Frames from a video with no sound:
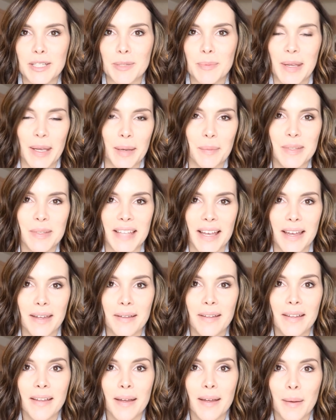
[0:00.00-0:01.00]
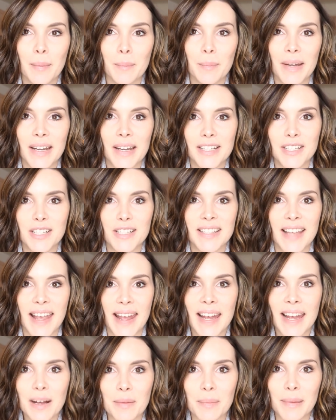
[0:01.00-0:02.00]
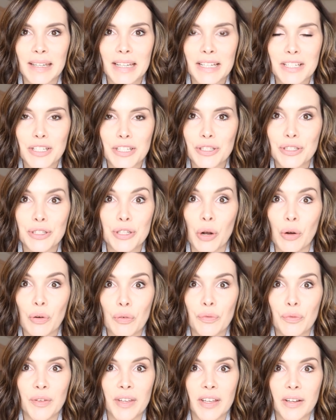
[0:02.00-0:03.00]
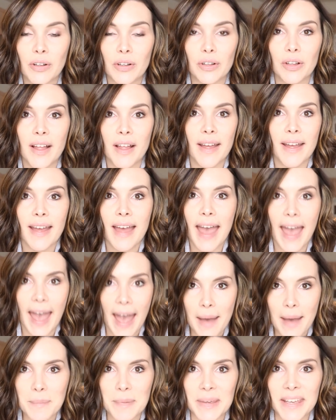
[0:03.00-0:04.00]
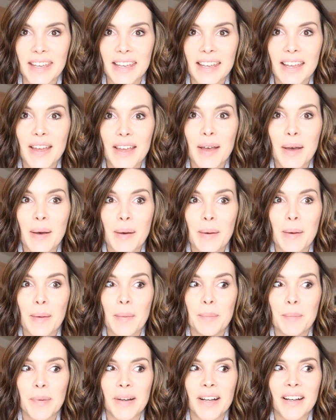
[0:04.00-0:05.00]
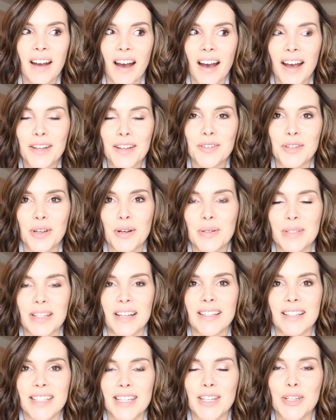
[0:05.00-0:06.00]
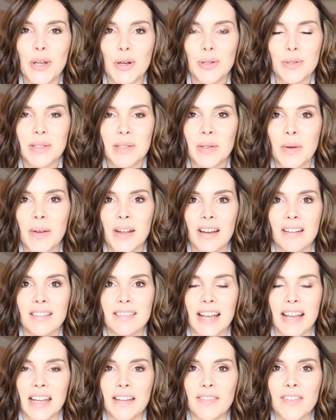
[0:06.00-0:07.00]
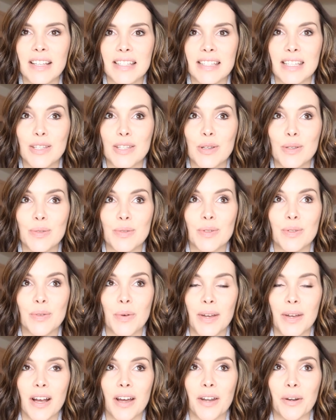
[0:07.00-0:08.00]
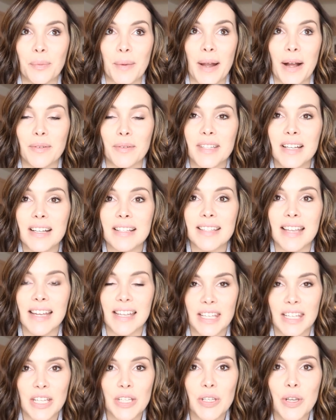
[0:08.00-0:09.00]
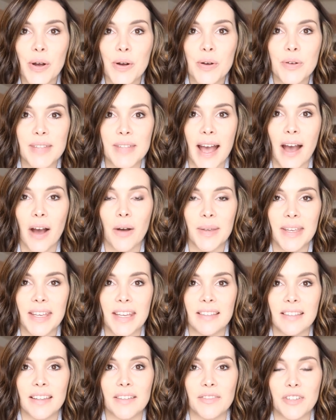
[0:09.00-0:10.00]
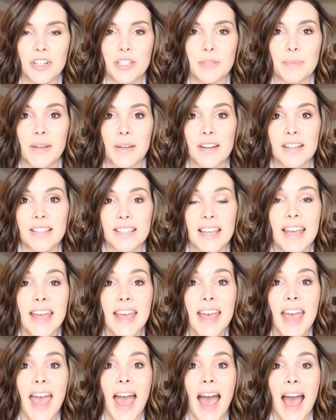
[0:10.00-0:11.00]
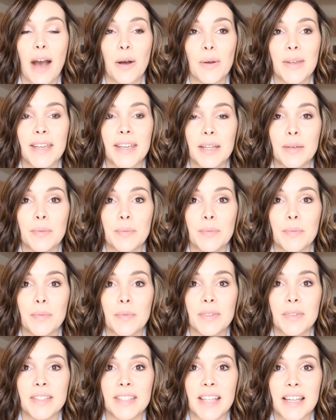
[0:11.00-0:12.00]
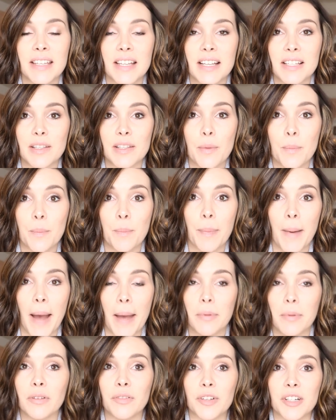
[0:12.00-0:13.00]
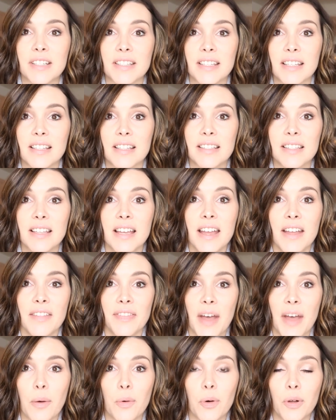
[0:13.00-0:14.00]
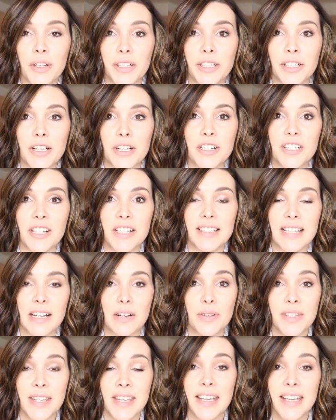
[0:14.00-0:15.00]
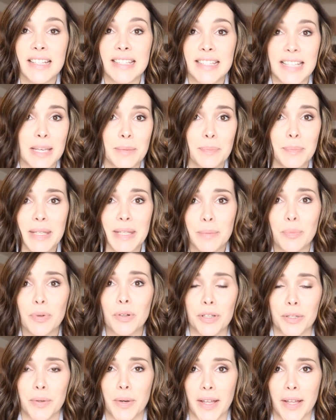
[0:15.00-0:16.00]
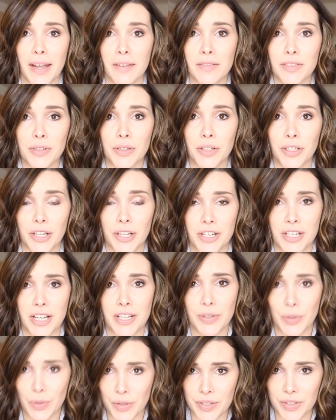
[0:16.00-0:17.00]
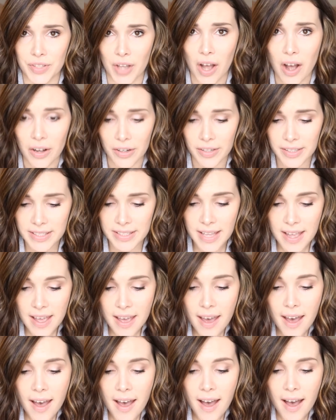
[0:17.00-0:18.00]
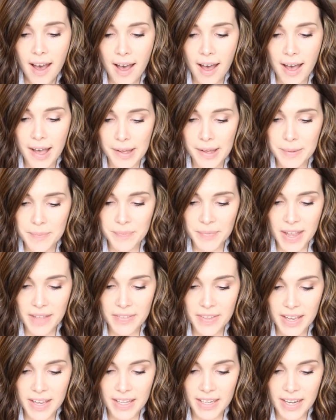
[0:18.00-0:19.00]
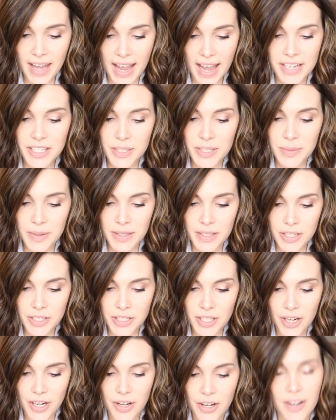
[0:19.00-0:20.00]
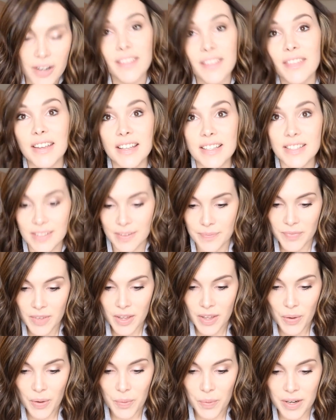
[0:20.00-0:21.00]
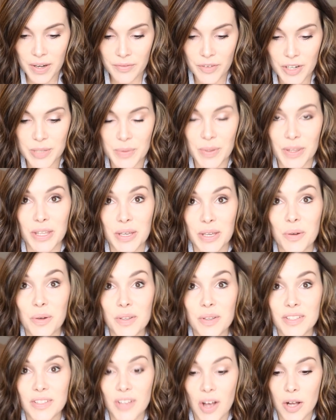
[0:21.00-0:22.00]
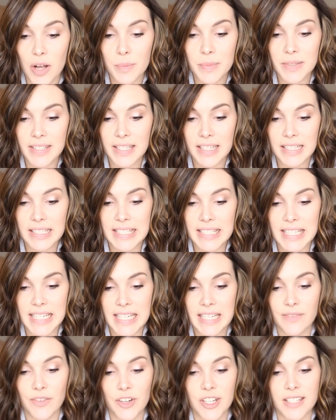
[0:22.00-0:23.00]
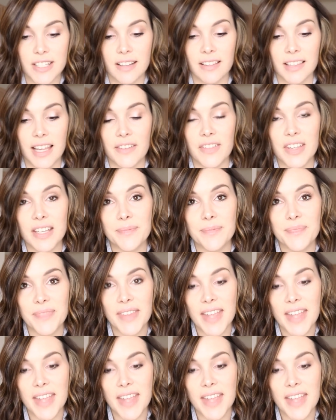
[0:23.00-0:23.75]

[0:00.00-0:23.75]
to be upset, but I just am and I just don't feel happy. But God knows us. He knows what's going on inside of us. He knows what's going on around us. And He knows how He can lift our spirits, how He can send us Bible verses that will encourage us, how He can send people into our lives to encourage us, or songs. Um, and then I just wanted to share this one verse with you Psalm 16, verse 11.